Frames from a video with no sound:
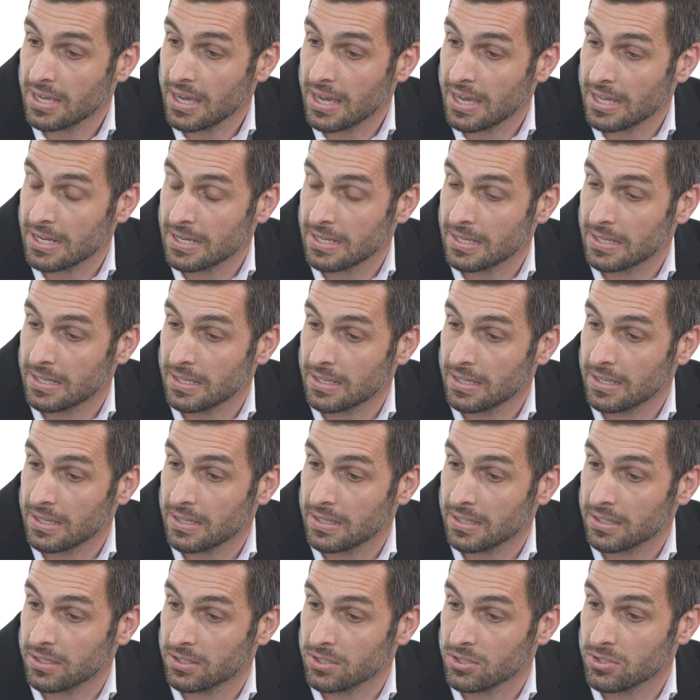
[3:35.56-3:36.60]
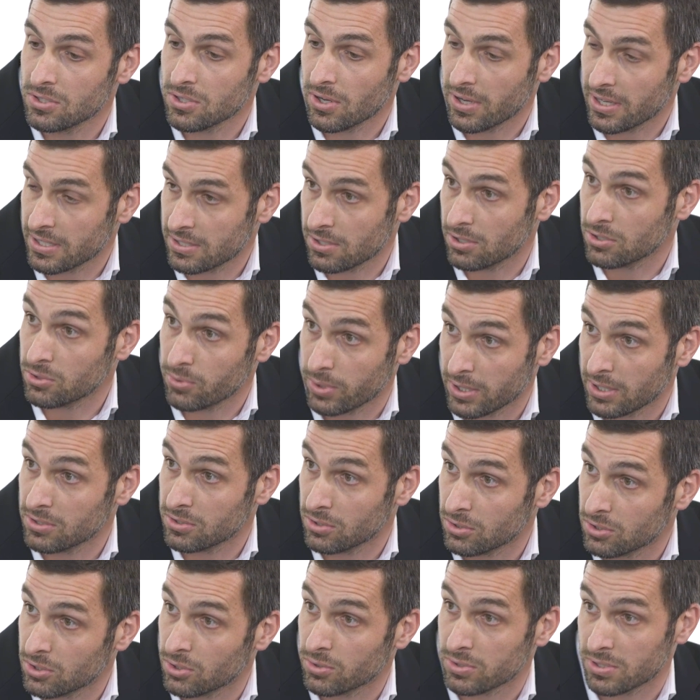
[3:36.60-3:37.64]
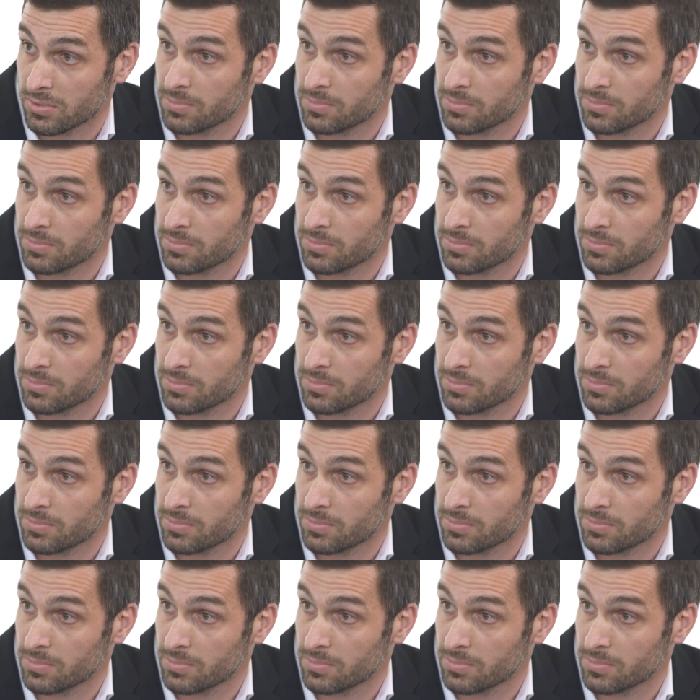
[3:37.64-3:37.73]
can use ISO 20022